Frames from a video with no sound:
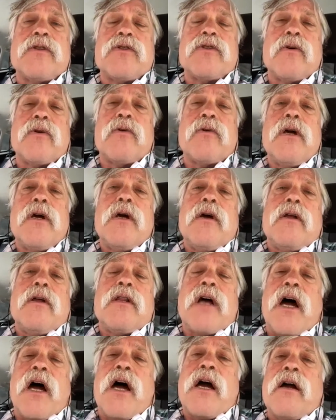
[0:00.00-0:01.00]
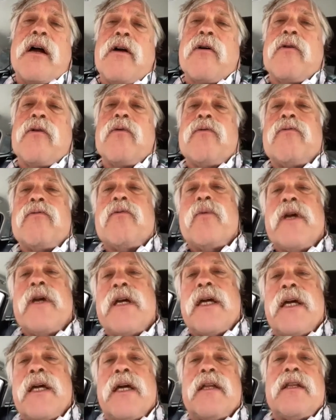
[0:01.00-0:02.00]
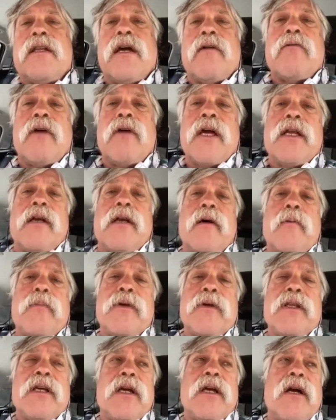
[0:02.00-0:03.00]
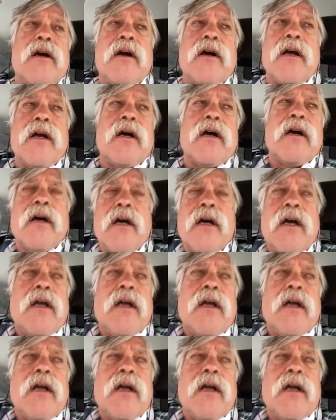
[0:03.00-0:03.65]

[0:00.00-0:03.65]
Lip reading: So the higher we can get that rate up in the area,